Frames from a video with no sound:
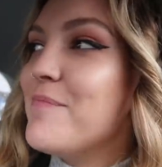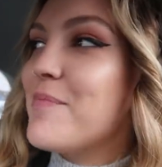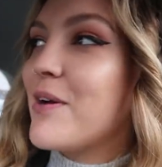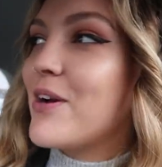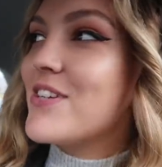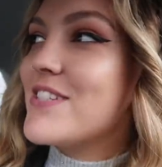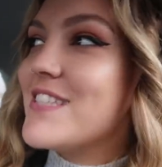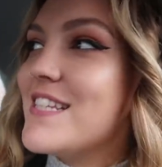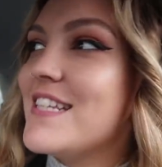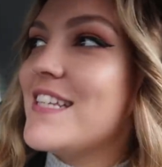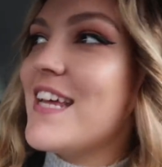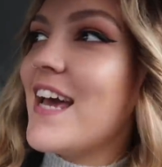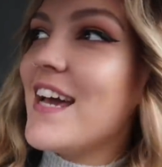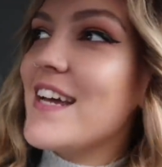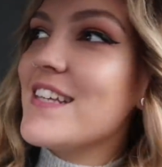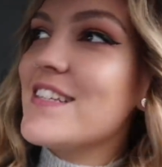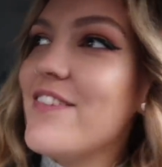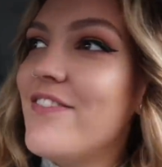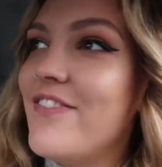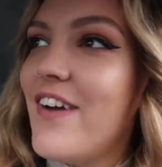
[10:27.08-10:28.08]
Because today
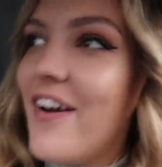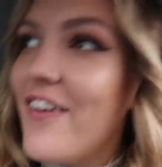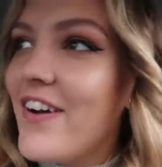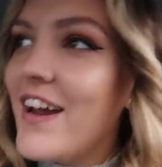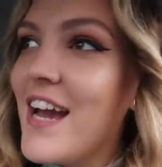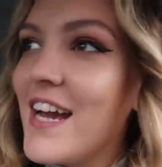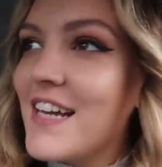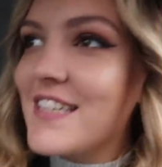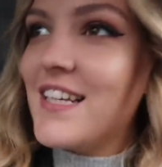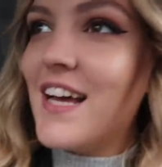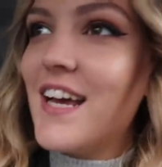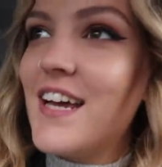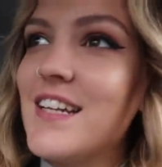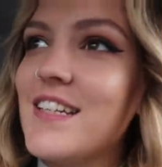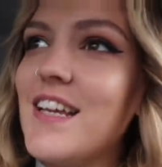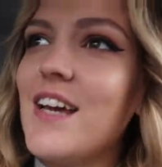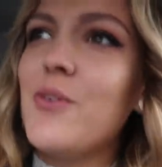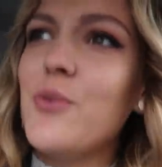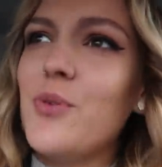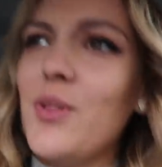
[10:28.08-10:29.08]
is a very exciting
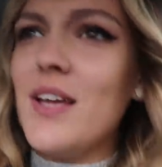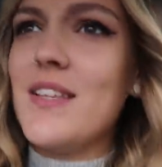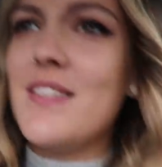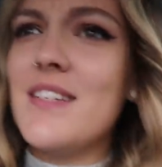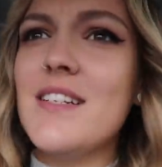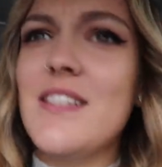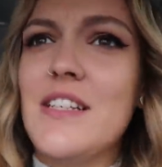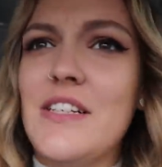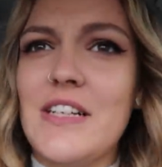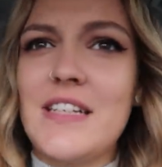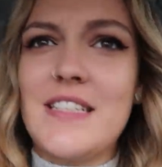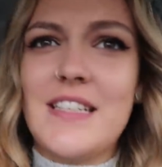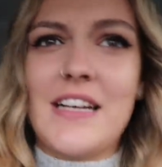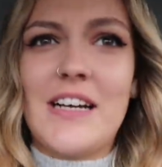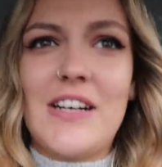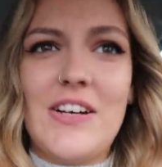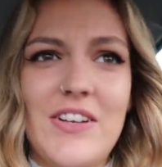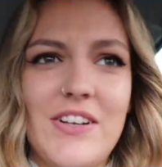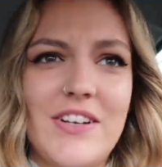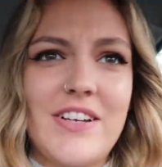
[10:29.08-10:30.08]
day. Oh, that's an
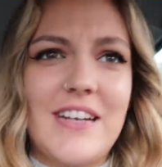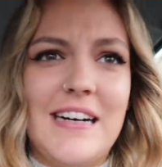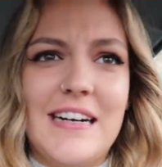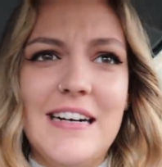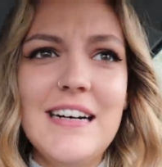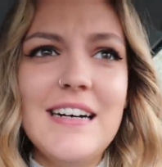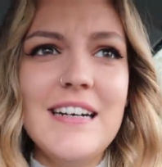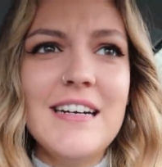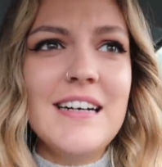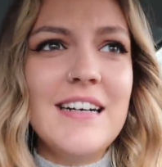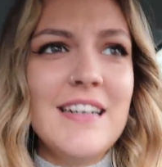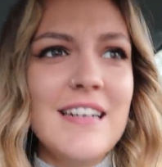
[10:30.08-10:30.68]
interesting coloured car.